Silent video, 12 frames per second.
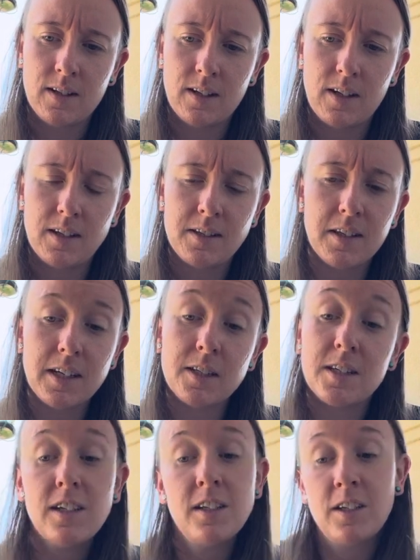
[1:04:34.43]
it's like
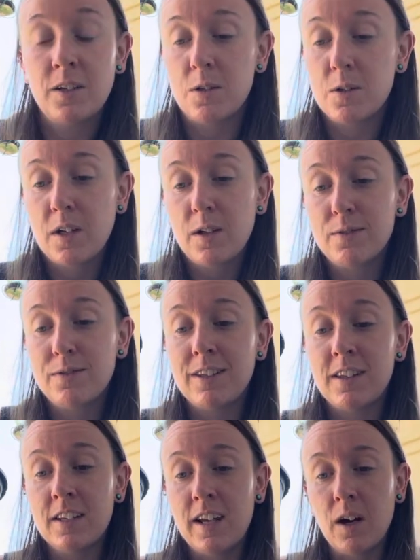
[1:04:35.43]
seeing yourself in
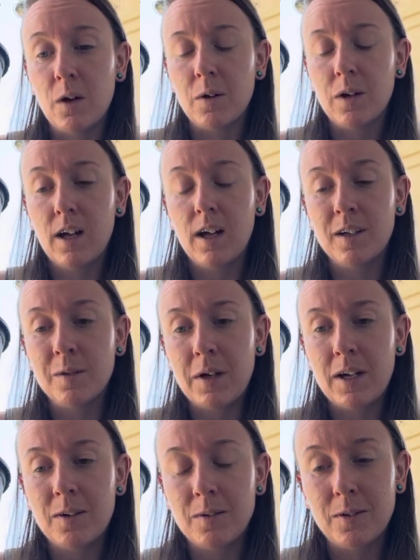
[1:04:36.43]
the now um,
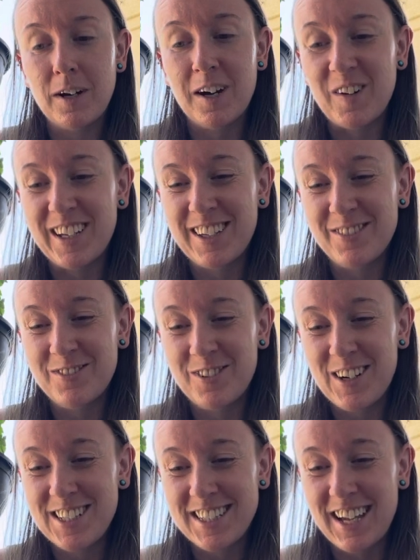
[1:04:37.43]
i don't know how i can
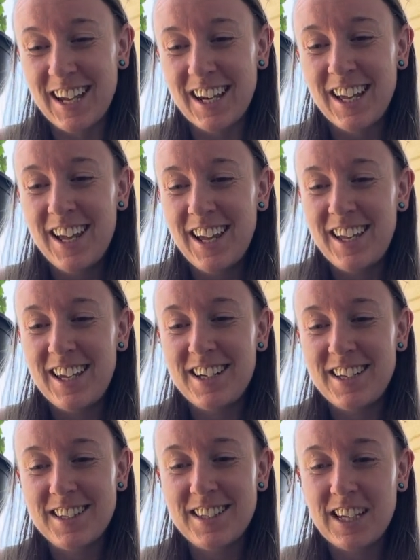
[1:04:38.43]
phrase that it
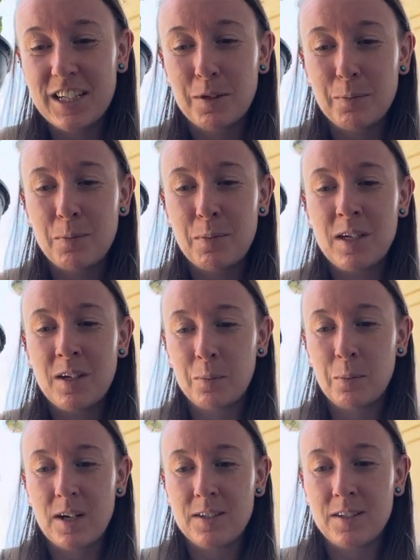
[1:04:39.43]
is like being
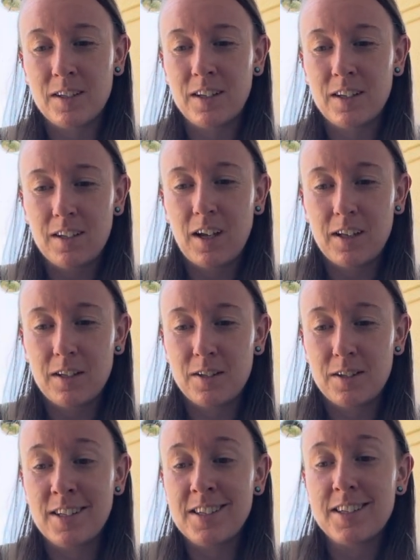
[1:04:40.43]
present
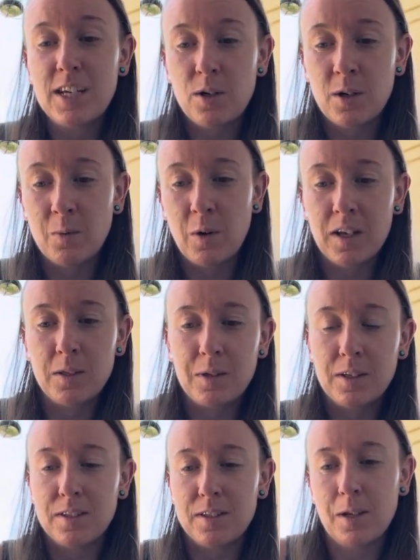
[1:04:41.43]
sensation wise
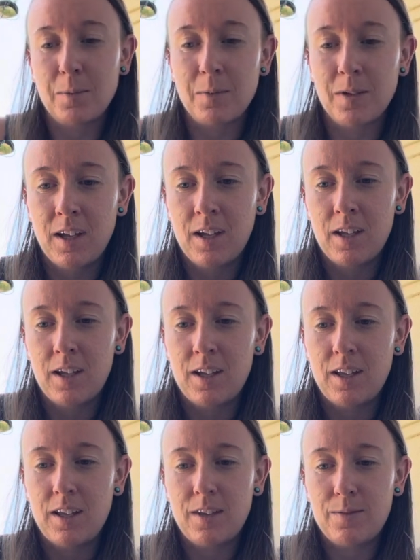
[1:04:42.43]
because i'm
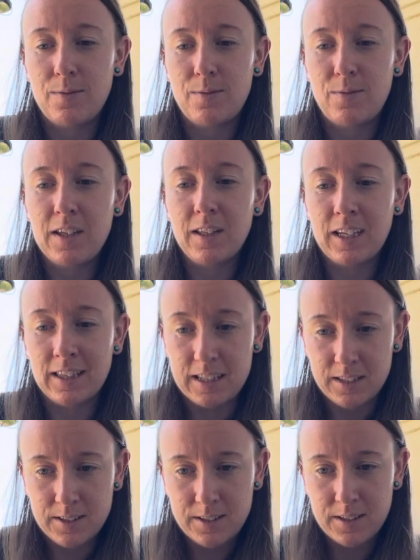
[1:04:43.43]
feeling
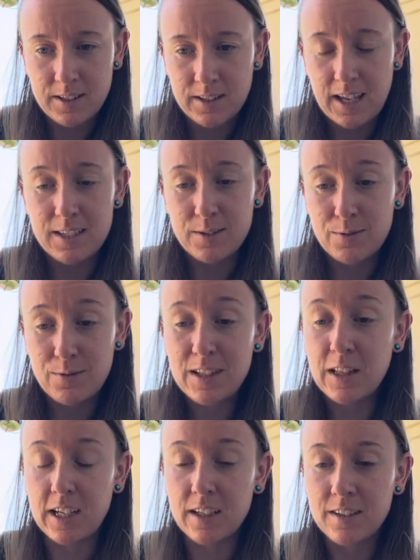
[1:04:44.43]
this as
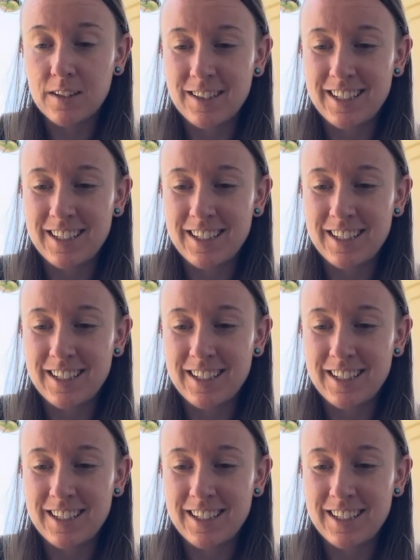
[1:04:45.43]
feeling.